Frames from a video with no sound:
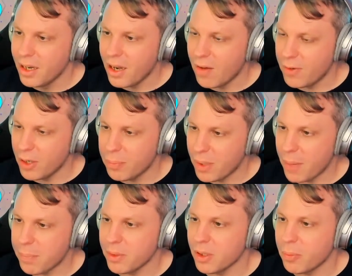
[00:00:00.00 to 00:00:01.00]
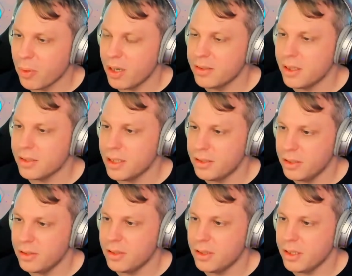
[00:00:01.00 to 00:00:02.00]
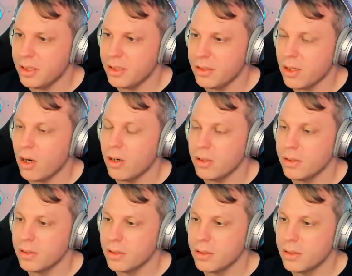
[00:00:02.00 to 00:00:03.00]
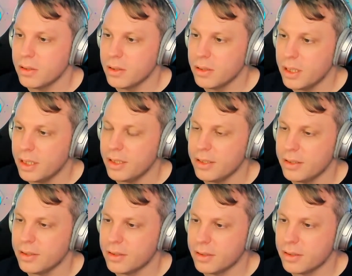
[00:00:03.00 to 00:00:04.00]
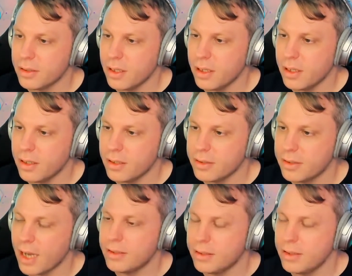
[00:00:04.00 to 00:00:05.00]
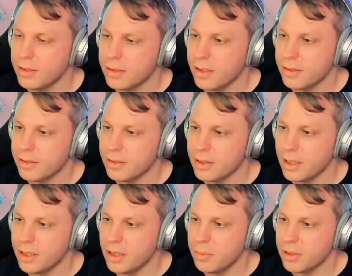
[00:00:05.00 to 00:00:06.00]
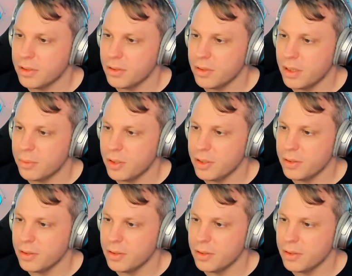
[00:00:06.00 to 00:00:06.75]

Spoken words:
A very popular project that's using Dart is Sassy CSS. I think you must know them, right?